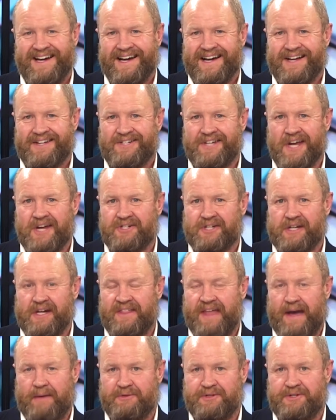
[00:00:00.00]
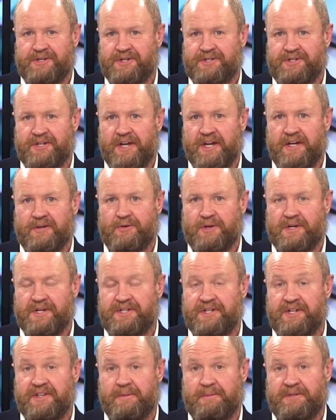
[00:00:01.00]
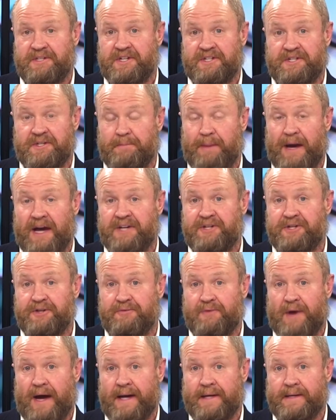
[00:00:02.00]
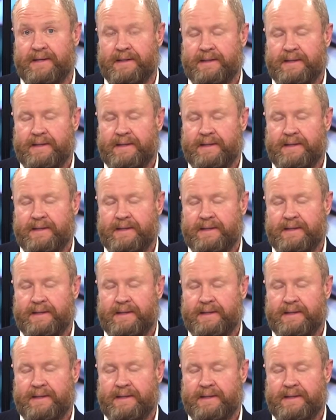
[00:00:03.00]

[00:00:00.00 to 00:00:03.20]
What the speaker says: Essentially, that was just an increase in the participation rate.